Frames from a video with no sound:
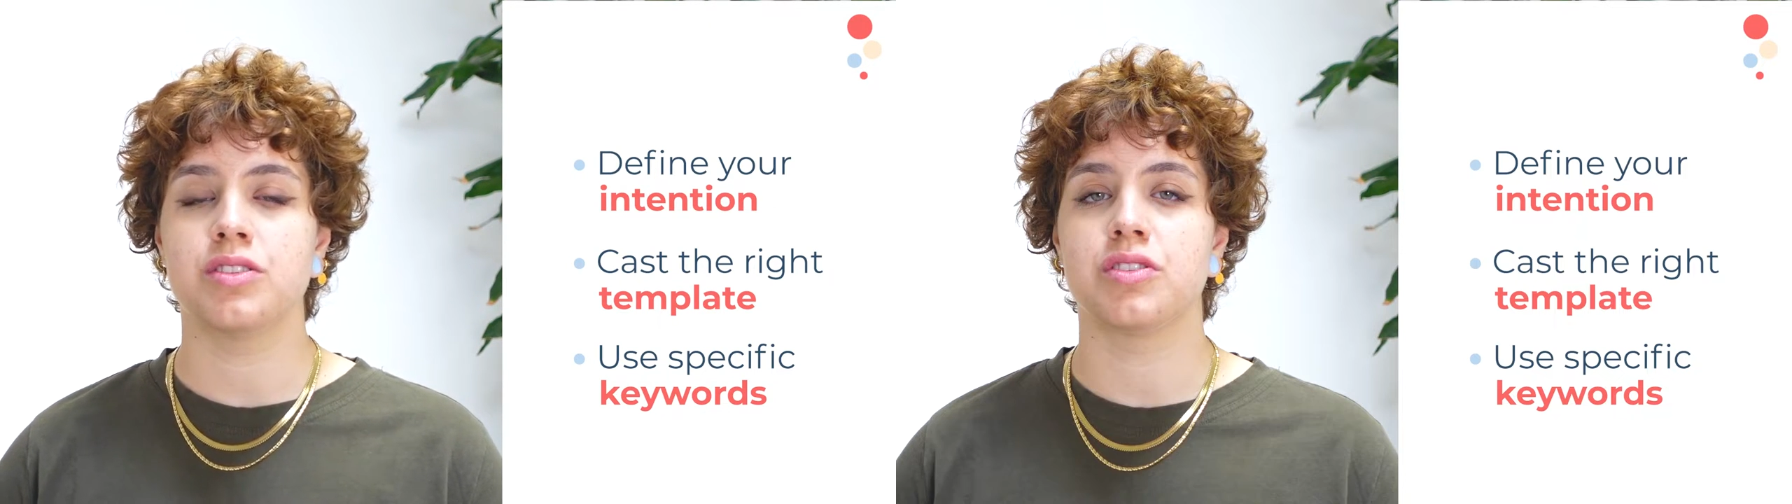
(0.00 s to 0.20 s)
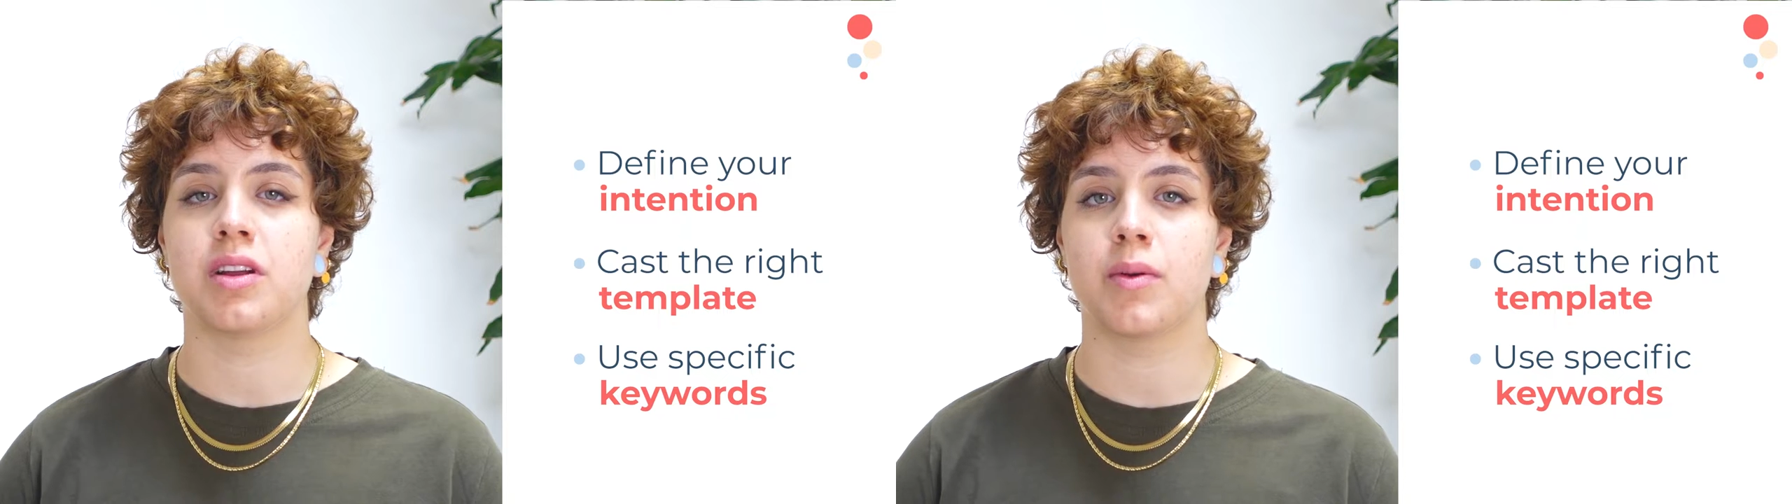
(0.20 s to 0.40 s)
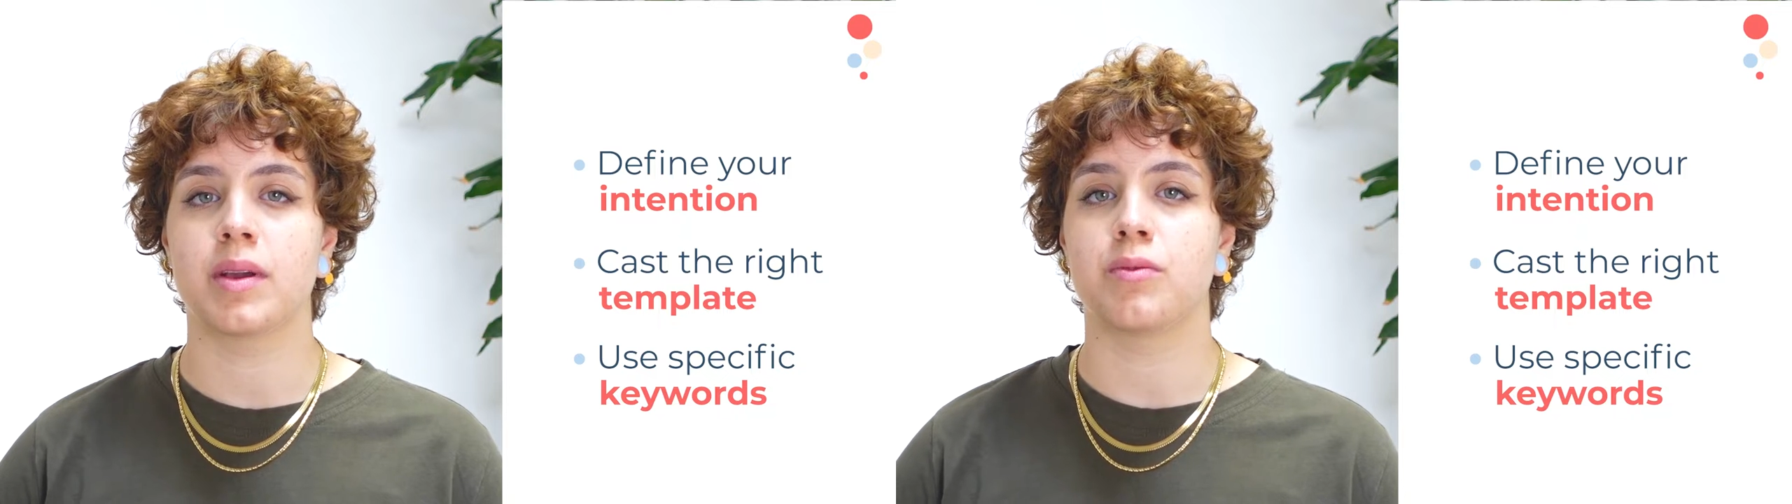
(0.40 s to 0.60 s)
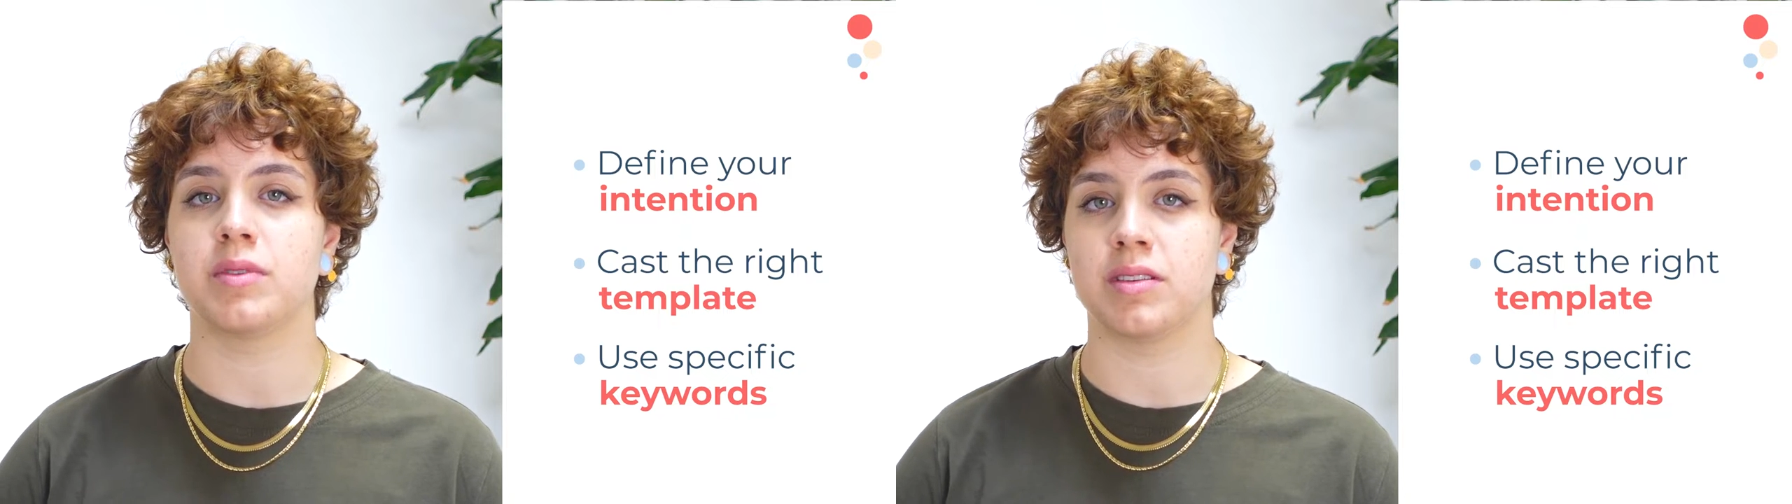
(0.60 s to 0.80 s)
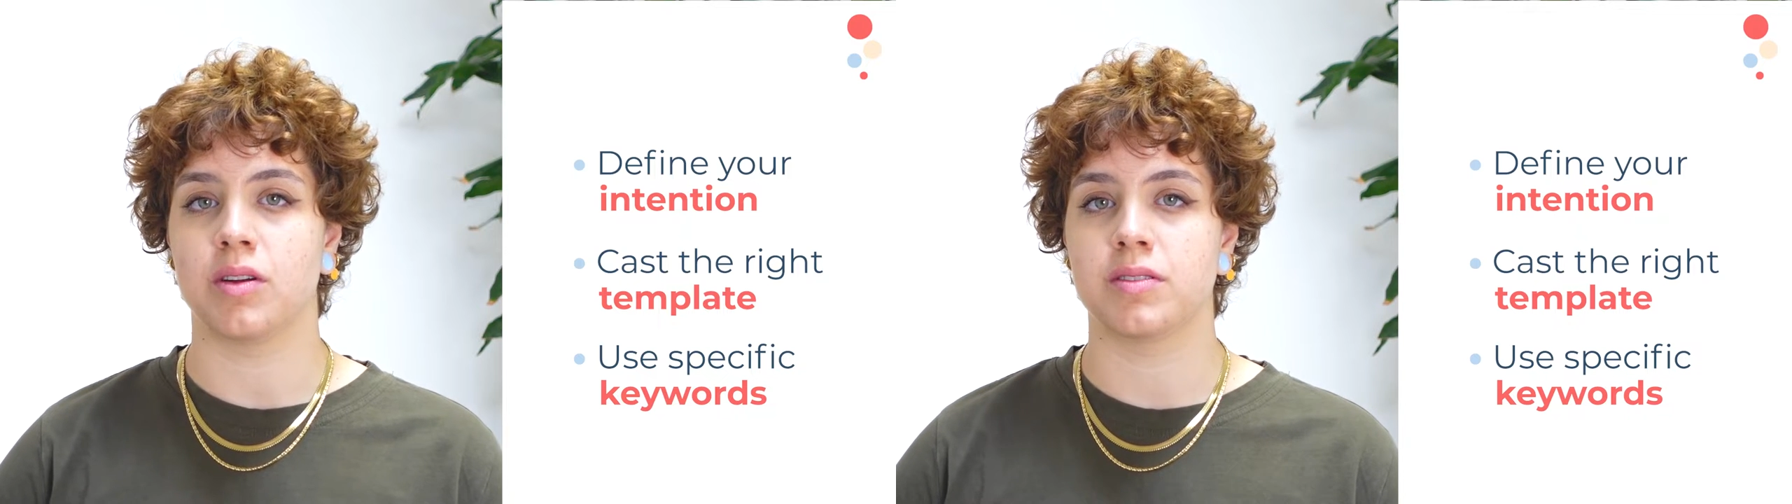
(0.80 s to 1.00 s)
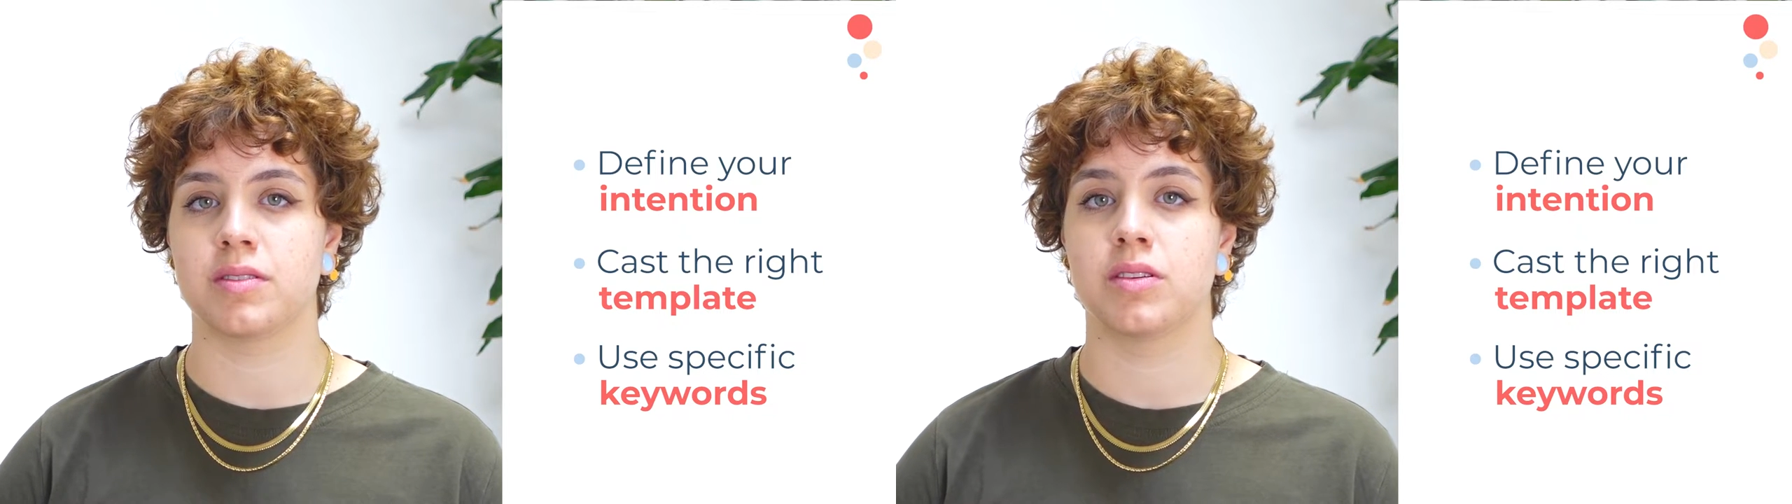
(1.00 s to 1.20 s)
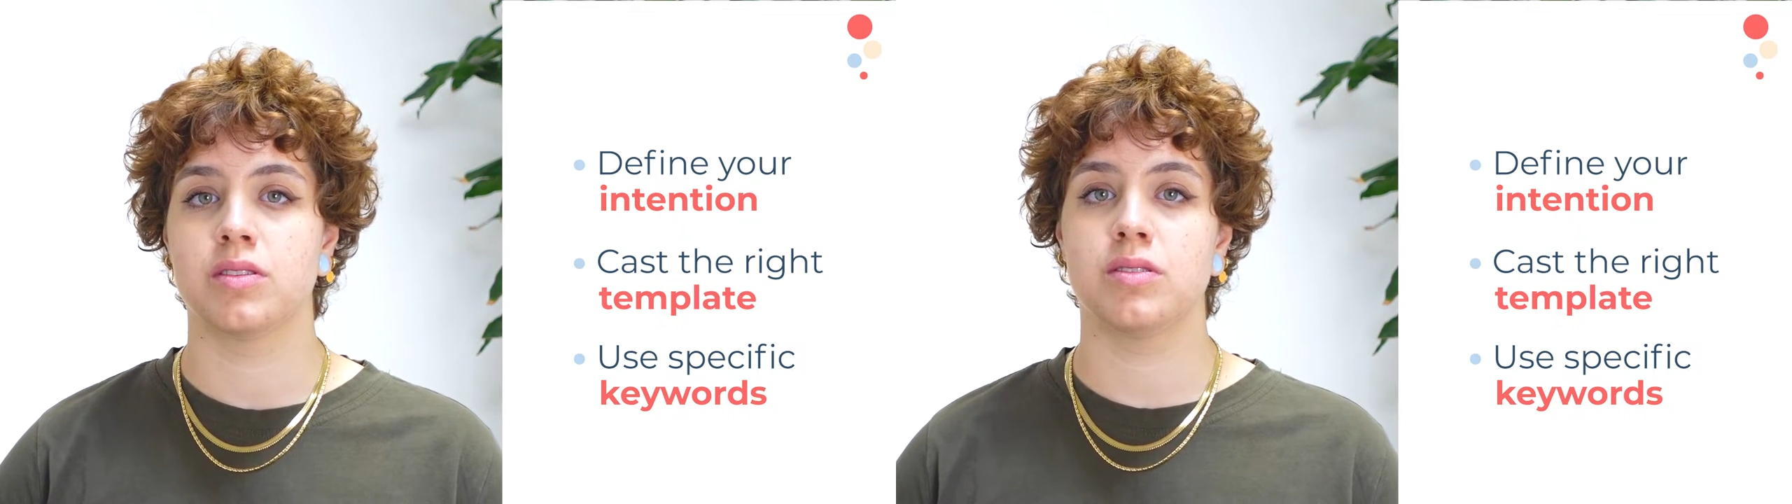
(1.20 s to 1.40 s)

generic results,